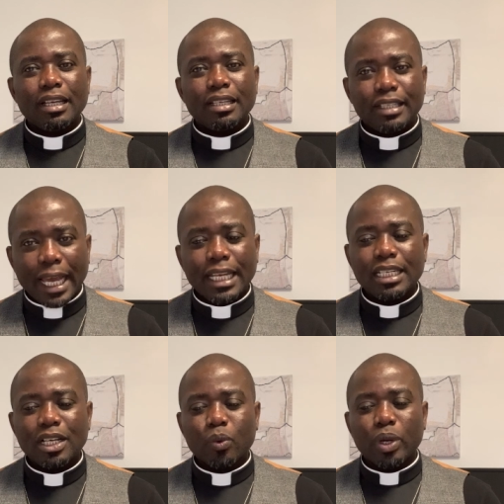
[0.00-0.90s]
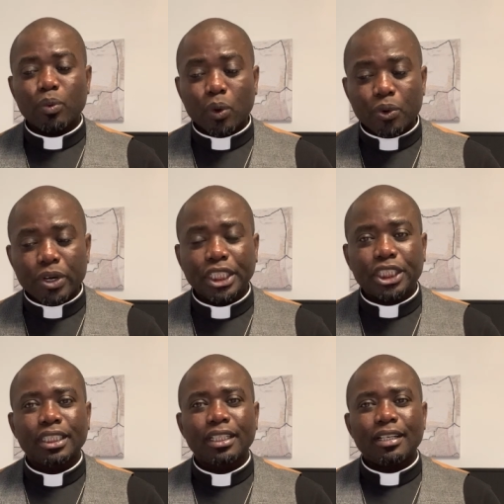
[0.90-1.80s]
then we will
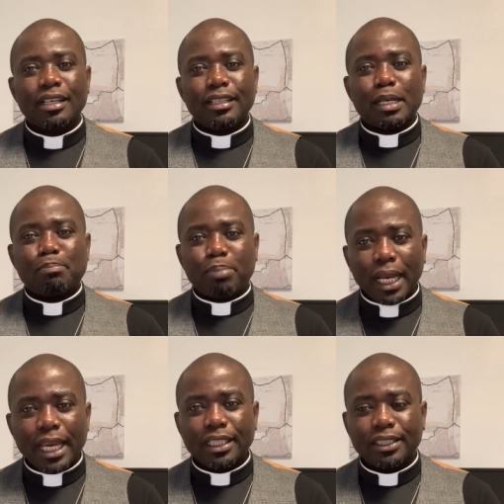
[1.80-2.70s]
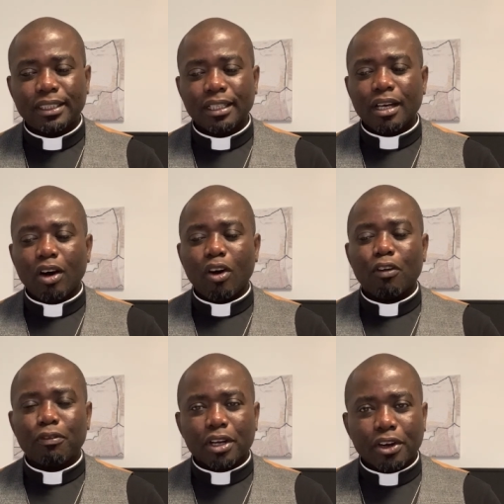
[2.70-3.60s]
reach the place
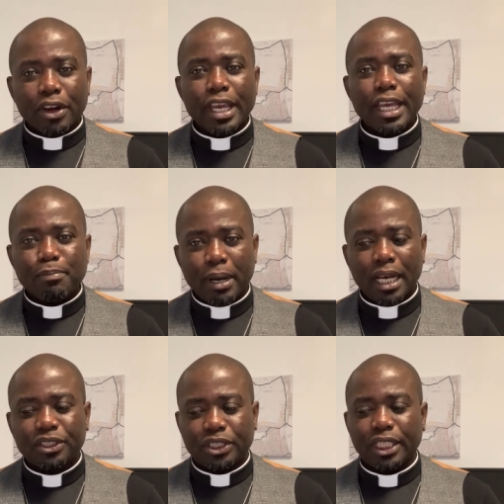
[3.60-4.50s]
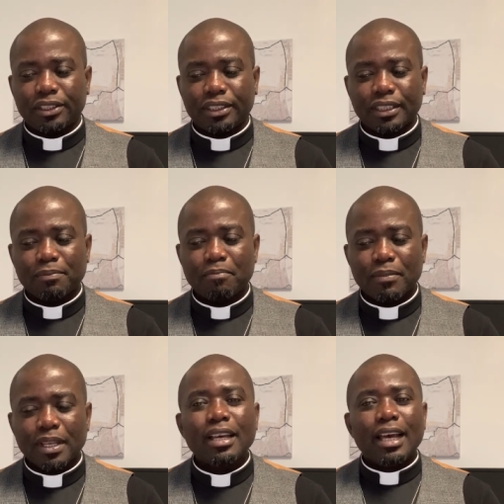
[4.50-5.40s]
of green pastures
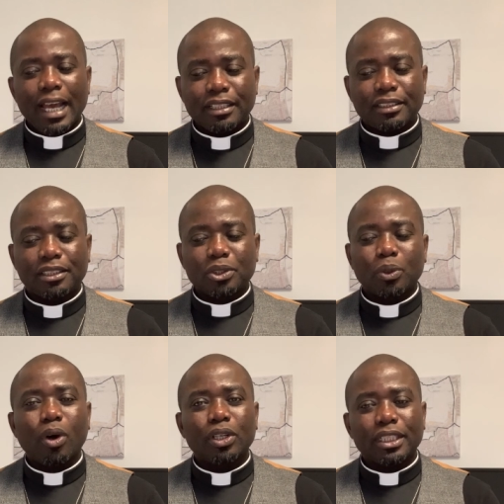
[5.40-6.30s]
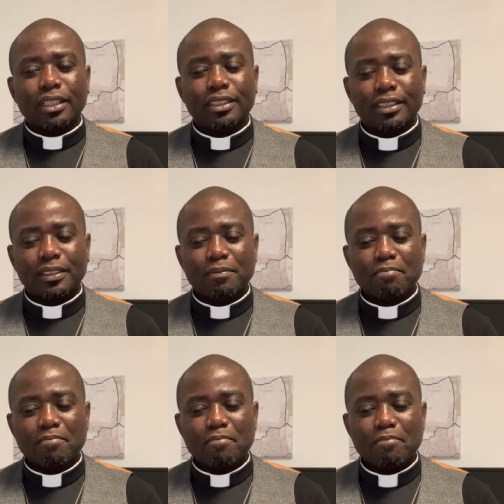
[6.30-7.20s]
and still waters.
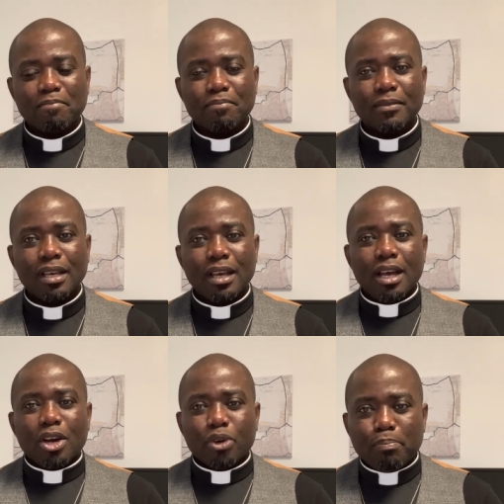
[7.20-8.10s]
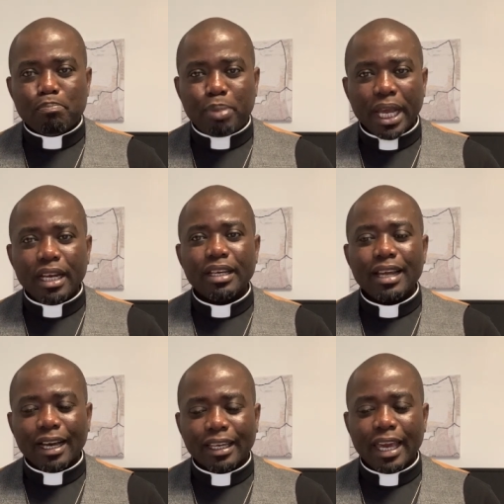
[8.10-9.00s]
Rebelling
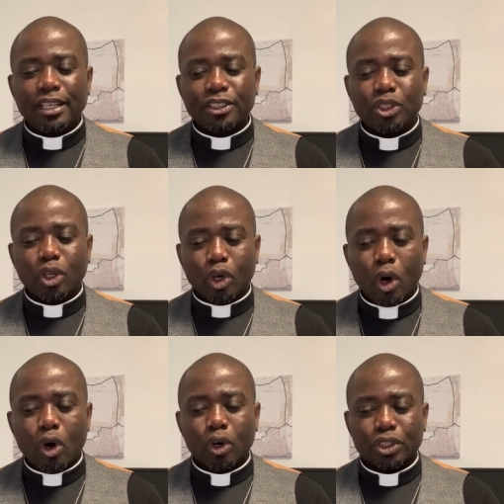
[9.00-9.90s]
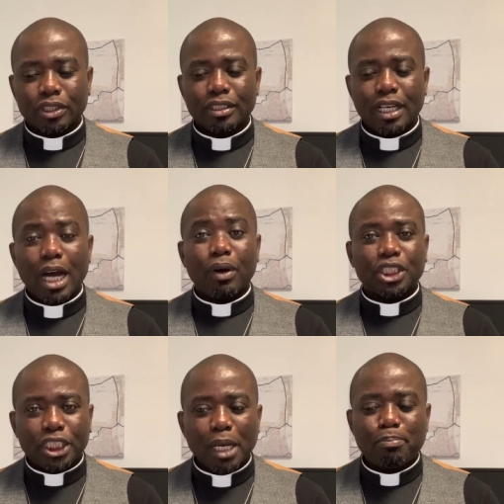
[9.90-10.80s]
against God, our
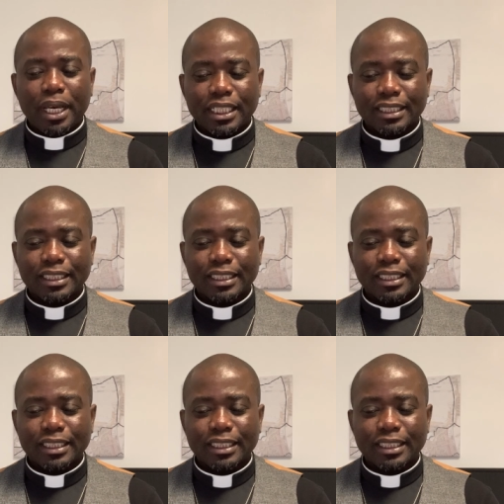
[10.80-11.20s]
shepherd,